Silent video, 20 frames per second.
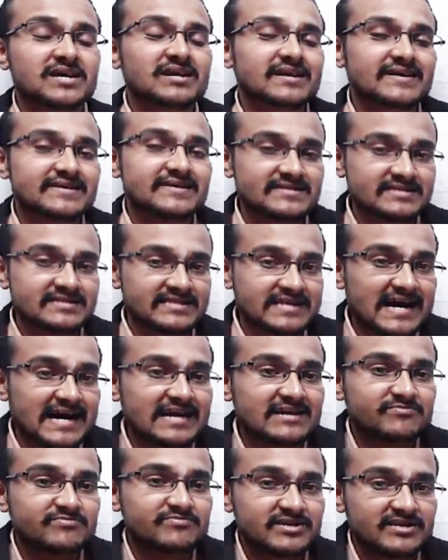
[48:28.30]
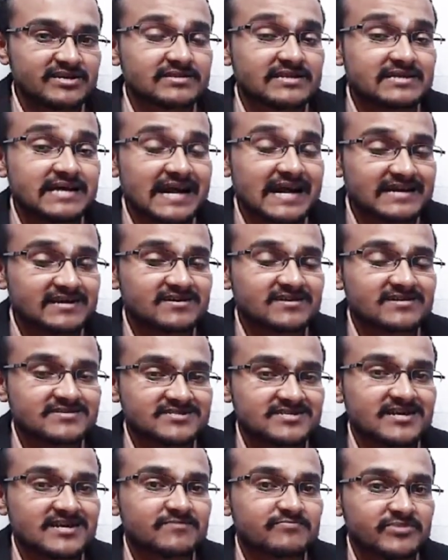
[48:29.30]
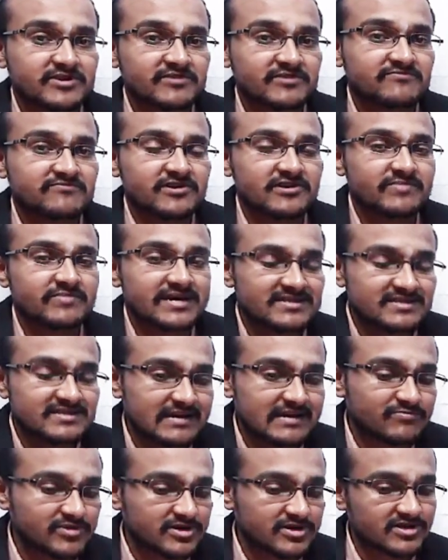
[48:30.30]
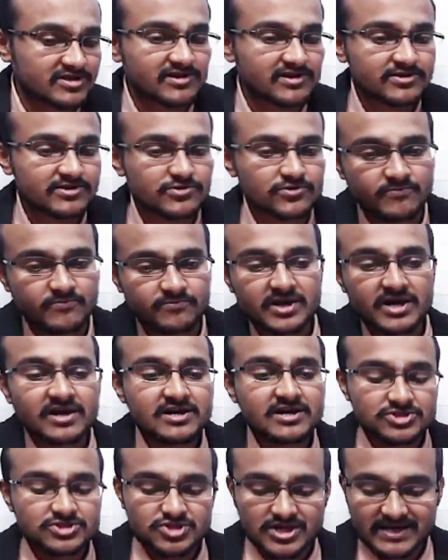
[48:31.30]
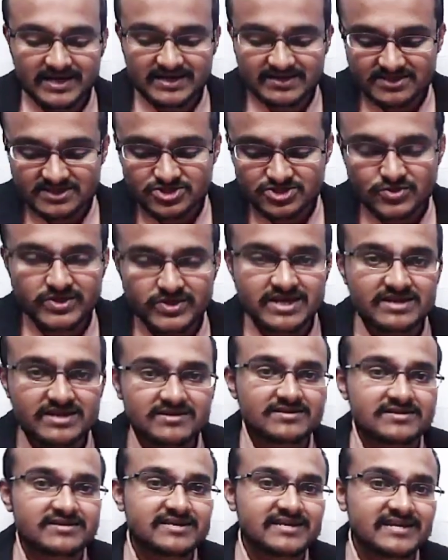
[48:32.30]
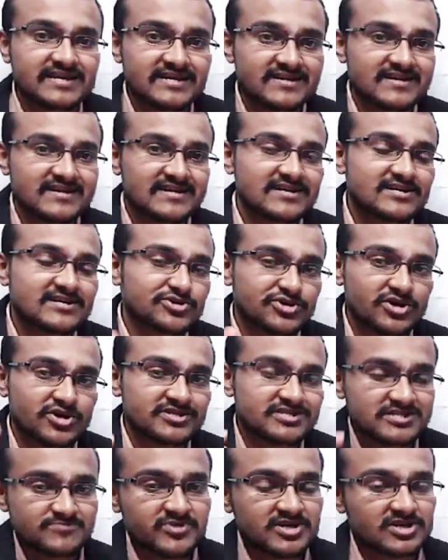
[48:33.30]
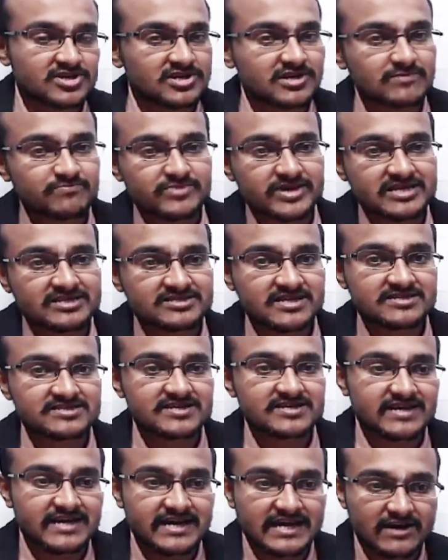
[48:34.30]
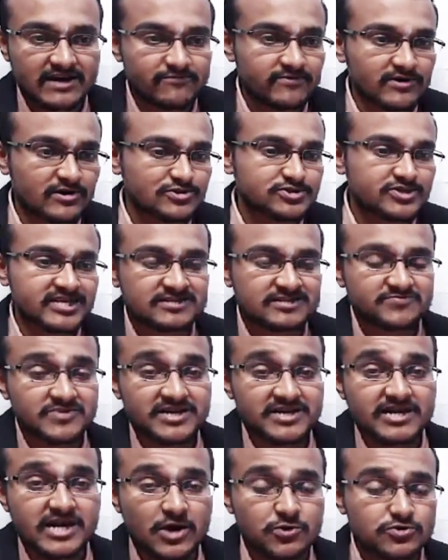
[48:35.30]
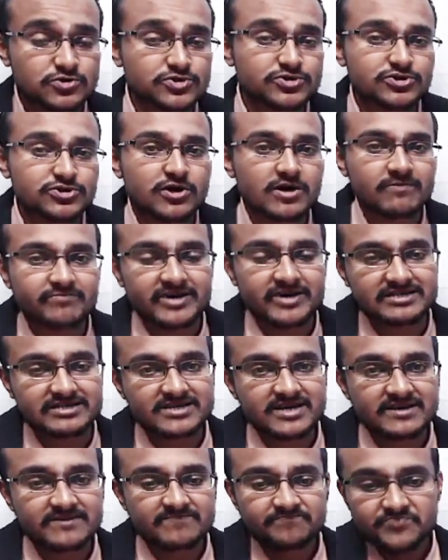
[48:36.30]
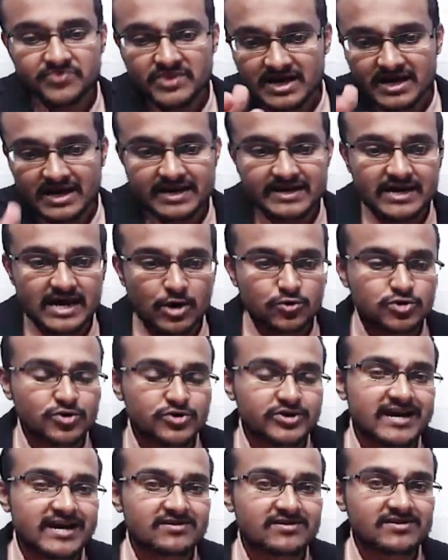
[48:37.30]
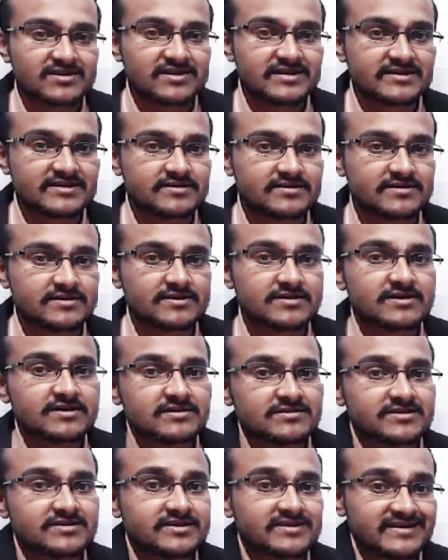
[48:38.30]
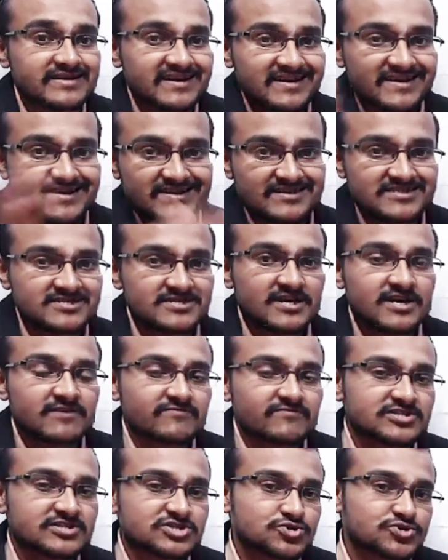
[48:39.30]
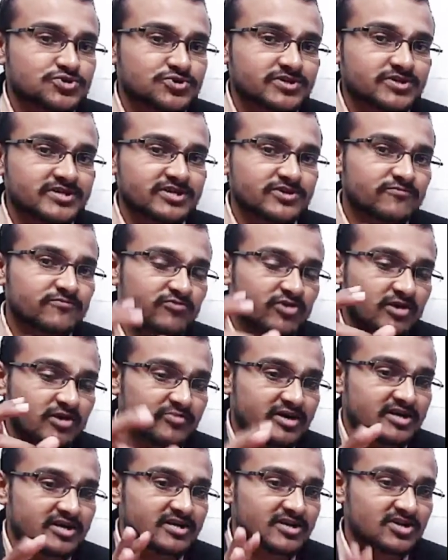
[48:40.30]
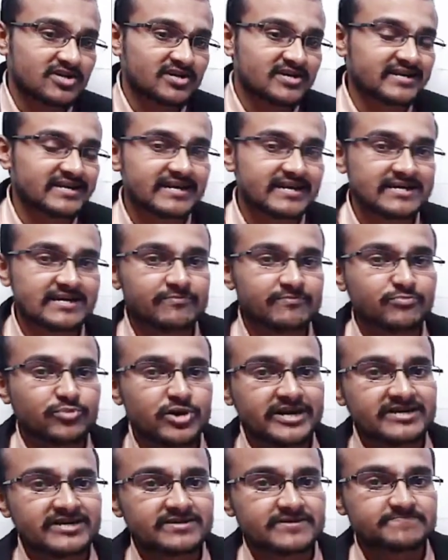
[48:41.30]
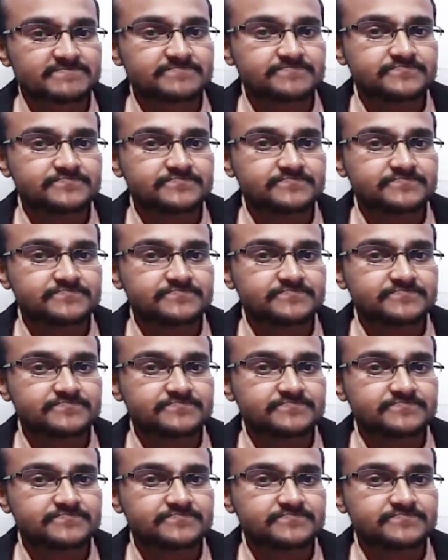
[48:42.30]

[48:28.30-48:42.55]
Like that means that colors are preferred by that particular group. So like this you can neatly draw this particular pie charts, and I have also explained how to draw a pie chart and how to calculate the degrees which you should give for a particular data point